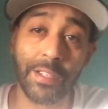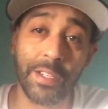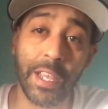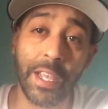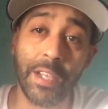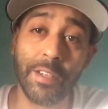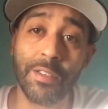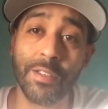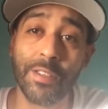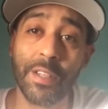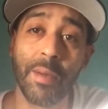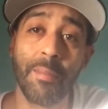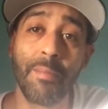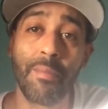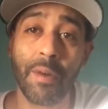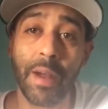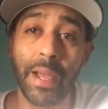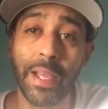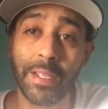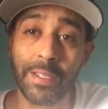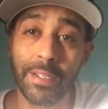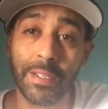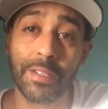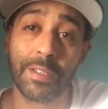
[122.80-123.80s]
changing their
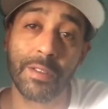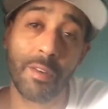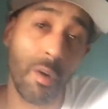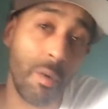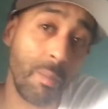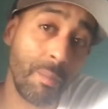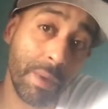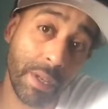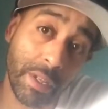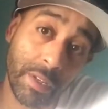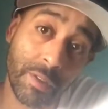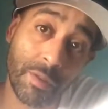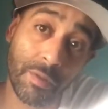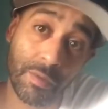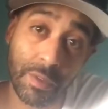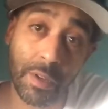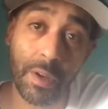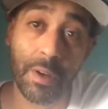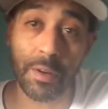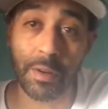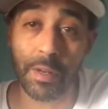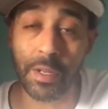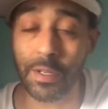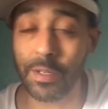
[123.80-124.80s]
price it's gonna be
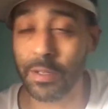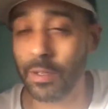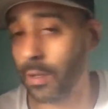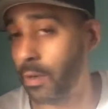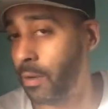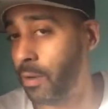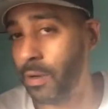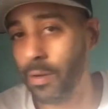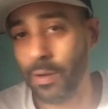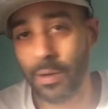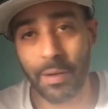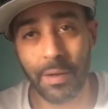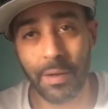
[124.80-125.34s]
230 so